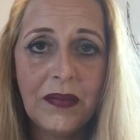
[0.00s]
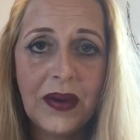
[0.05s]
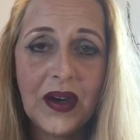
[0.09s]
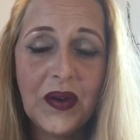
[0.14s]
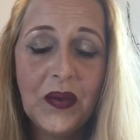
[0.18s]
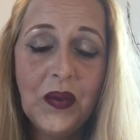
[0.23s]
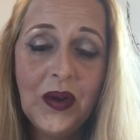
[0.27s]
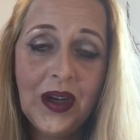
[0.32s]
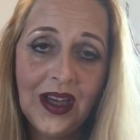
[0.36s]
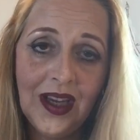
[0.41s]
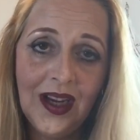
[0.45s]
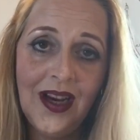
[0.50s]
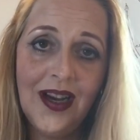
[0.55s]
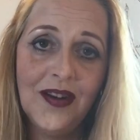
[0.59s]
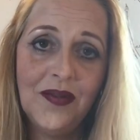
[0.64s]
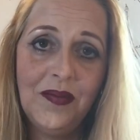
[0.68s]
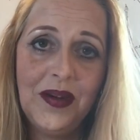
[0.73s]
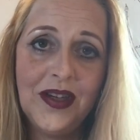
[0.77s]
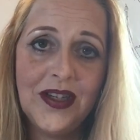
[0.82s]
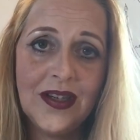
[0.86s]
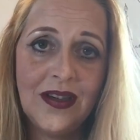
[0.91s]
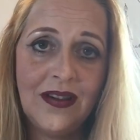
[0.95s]
But we can
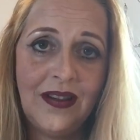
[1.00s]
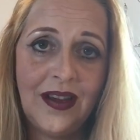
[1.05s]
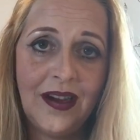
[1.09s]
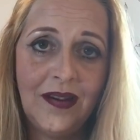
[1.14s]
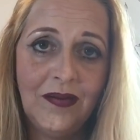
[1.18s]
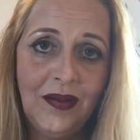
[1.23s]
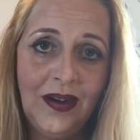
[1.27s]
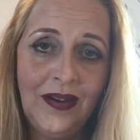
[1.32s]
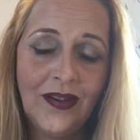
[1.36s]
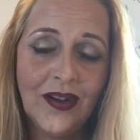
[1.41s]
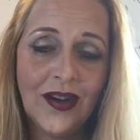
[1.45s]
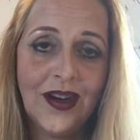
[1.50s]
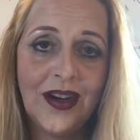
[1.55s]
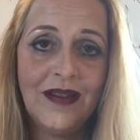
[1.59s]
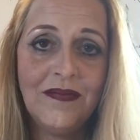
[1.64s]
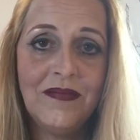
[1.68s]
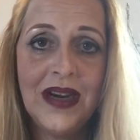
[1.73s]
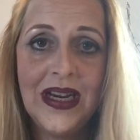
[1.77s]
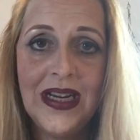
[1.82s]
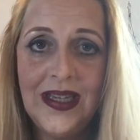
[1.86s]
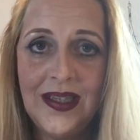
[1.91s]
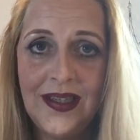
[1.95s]
help you do that. We've got an
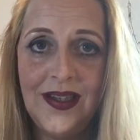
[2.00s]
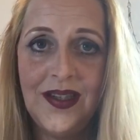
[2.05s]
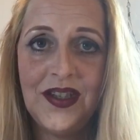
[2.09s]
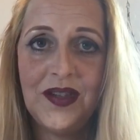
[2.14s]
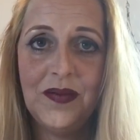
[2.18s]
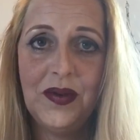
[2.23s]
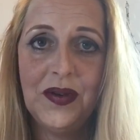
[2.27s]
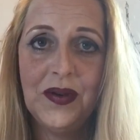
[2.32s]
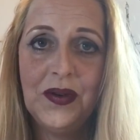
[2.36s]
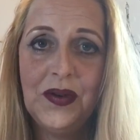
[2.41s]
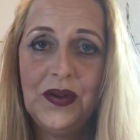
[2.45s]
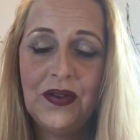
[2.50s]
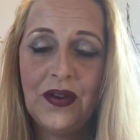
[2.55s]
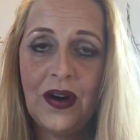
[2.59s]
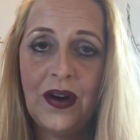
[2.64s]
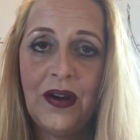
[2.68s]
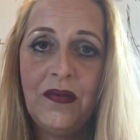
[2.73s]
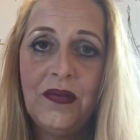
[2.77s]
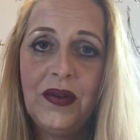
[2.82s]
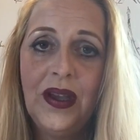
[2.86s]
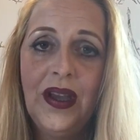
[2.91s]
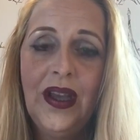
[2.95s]
amazing support
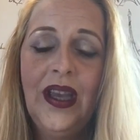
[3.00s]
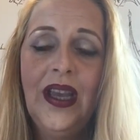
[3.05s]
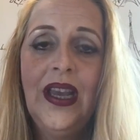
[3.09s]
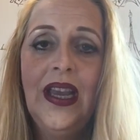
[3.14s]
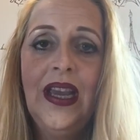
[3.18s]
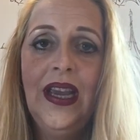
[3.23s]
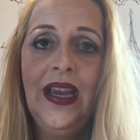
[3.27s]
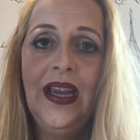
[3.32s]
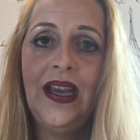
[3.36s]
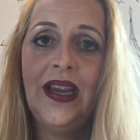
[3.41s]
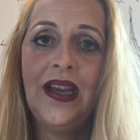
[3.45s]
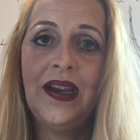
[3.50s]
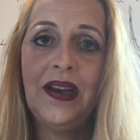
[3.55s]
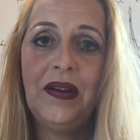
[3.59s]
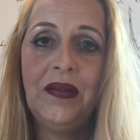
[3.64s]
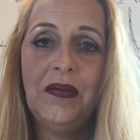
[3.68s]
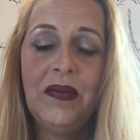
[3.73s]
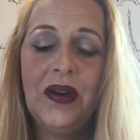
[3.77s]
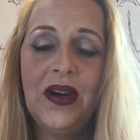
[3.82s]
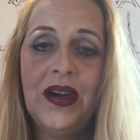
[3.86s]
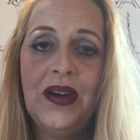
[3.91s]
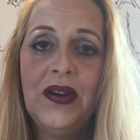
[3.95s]
group.
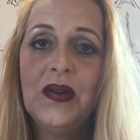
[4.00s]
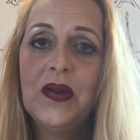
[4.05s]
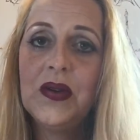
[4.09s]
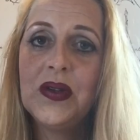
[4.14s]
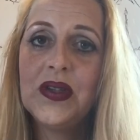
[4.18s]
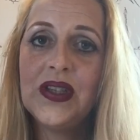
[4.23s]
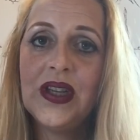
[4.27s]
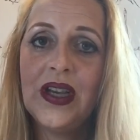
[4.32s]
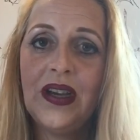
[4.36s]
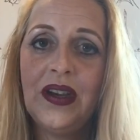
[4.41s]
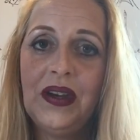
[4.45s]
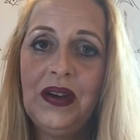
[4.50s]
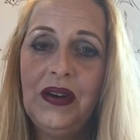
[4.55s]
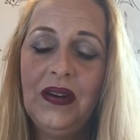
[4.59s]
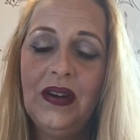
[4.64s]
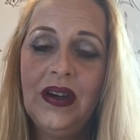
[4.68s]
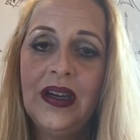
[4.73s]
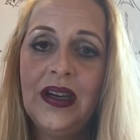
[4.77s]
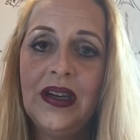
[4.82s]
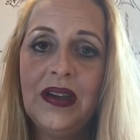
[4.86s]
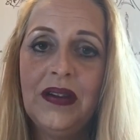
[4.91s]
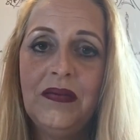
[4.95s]
I also
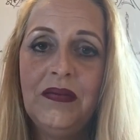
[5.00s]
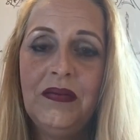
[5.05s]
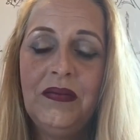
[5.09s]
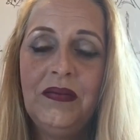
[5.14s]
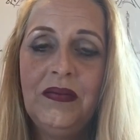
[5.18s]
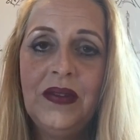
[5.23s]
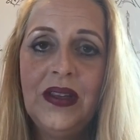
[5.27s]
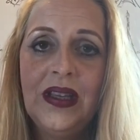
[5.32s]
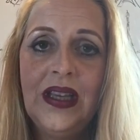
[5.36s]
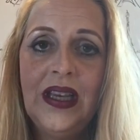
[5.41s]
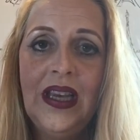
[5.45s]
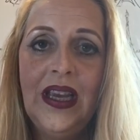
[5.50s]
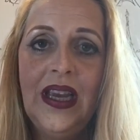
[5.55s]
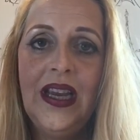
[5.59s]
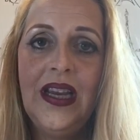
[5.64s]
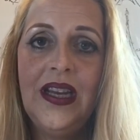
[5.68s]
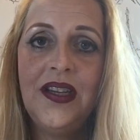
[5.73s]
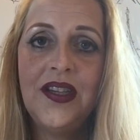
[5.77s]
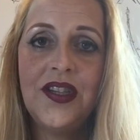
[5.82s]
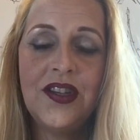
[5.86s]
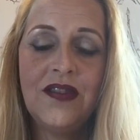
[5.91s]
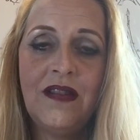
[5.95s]

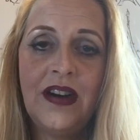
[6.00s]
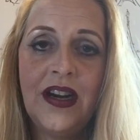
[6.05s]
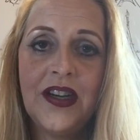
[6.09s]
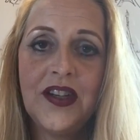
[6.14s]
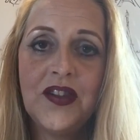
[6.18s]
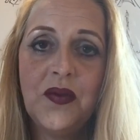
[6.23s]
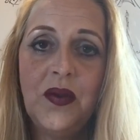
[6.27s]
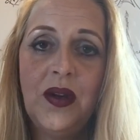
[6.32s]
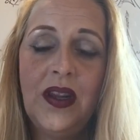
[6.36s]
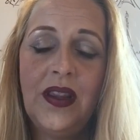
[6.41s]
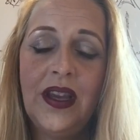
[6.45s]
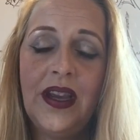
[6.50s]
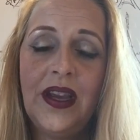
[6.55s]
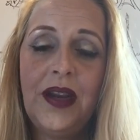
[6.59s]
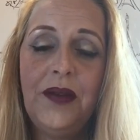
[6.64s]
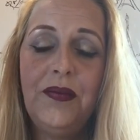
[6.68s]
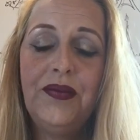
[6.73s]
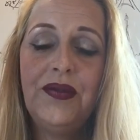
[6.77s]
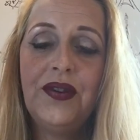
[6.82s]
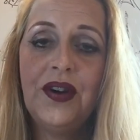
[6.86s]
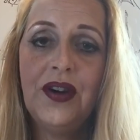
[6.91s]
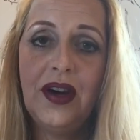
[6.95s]
interact with
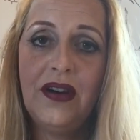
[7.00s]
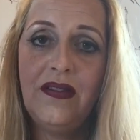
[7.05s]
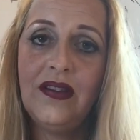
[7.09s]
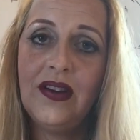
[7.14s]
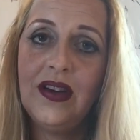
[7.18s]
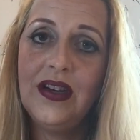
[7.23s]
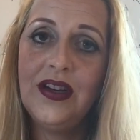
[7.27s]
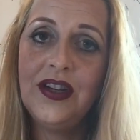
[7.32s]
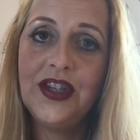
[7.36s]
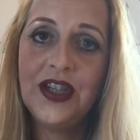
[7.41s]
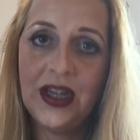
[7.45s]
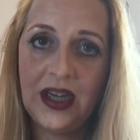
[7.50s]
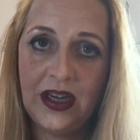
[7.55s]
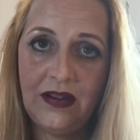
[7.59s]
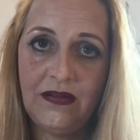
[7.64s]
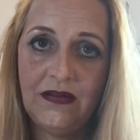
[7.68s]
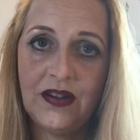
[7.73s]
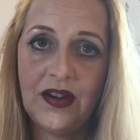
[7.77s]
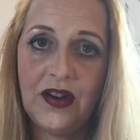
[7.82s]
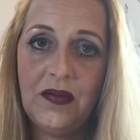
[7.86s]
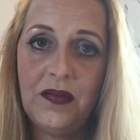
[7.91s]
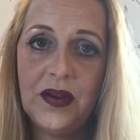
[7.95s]
a private
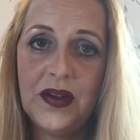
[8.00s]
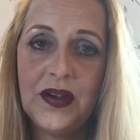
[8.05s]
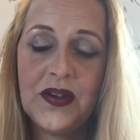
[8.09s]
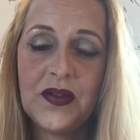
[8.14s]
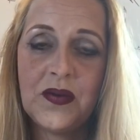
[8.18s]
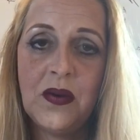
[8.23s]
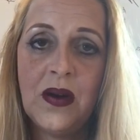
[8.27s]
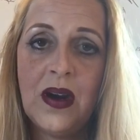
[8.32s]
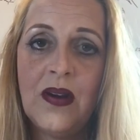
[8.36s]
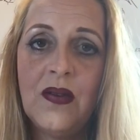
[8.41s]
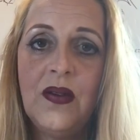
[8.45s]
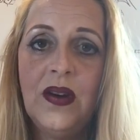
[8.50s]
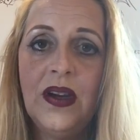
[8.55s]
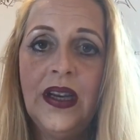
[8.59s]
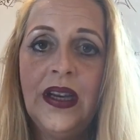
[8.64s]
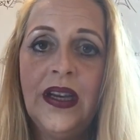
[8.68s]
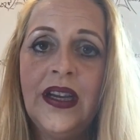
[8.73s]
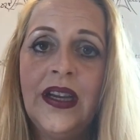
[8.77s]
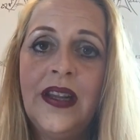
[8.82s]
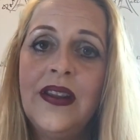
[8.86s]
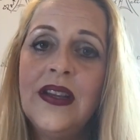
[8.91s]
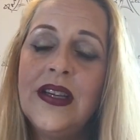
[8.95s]
chat group as well,
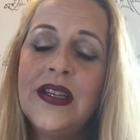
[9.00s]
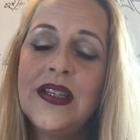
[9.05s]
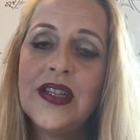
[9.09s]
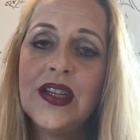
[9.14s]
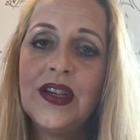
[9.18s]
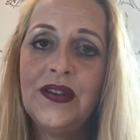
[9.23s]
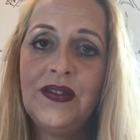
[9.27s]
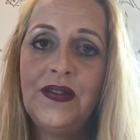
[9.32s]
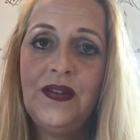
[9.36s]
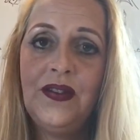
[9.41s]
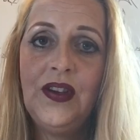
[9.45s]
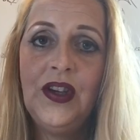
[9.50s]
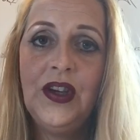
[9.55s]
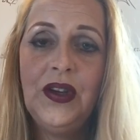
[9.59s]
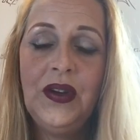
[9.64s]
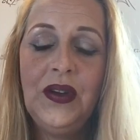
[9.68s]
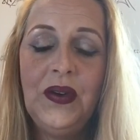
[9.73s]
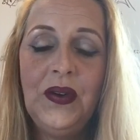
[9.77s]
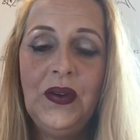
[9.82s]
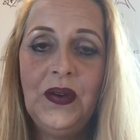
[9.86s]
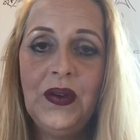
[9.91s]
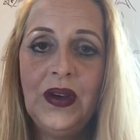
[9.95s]
and there's a
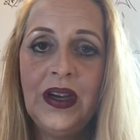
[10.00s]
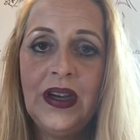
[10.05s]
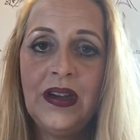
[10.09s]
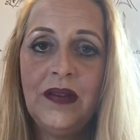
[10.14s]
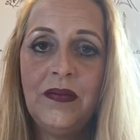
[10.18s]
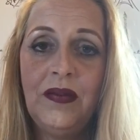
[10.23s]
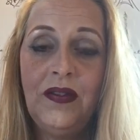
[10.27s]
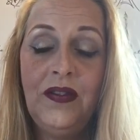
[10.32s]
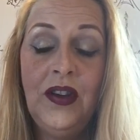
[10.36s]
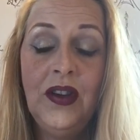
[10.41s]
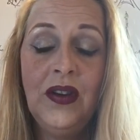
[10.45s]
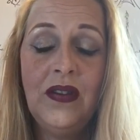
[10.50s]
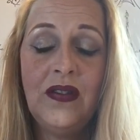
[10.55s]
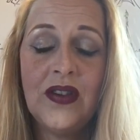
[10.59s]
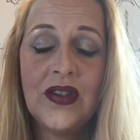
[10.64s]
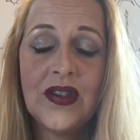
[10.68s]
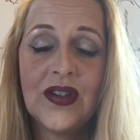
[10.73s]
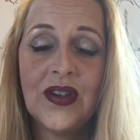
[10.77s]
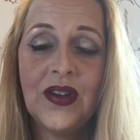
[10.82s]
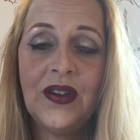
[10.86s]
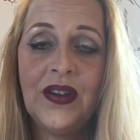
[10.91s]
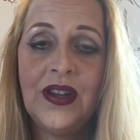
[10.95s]
few of
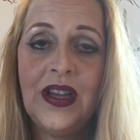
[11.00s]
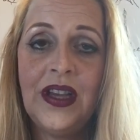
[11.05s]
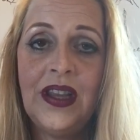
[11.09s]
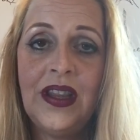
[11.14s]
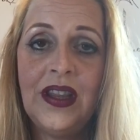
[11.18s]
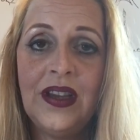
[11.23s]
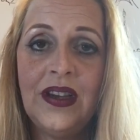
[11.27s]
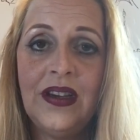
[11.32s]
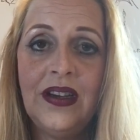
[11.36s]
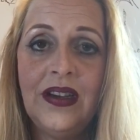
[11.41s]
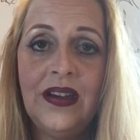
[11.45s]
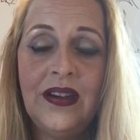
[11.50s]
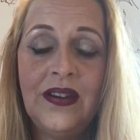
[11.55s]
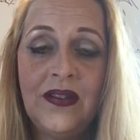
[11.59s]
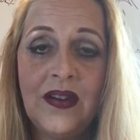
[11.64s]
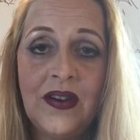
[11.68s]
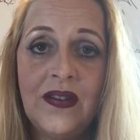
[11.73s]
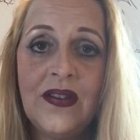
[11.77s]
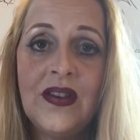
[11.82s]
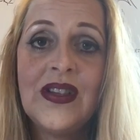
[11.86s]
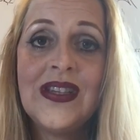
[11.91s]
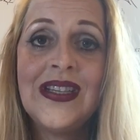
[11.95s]
us on there that
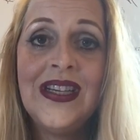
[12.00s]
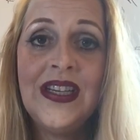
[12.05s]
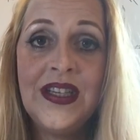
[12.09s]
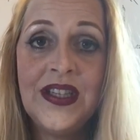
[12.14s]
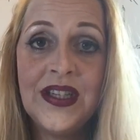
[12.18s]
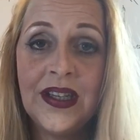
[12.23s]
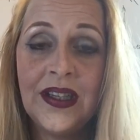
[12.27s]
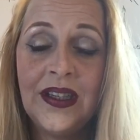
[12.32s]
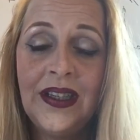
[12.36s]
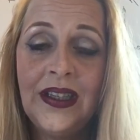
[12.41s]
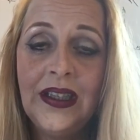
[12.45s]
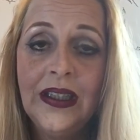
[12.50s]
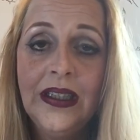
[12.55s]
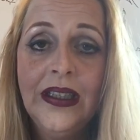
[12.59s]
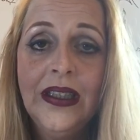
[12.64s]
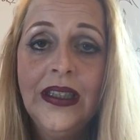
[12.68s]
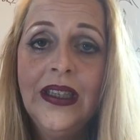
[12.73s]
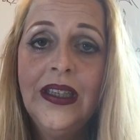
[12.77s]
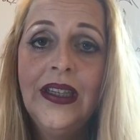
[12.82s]
have obviously done it,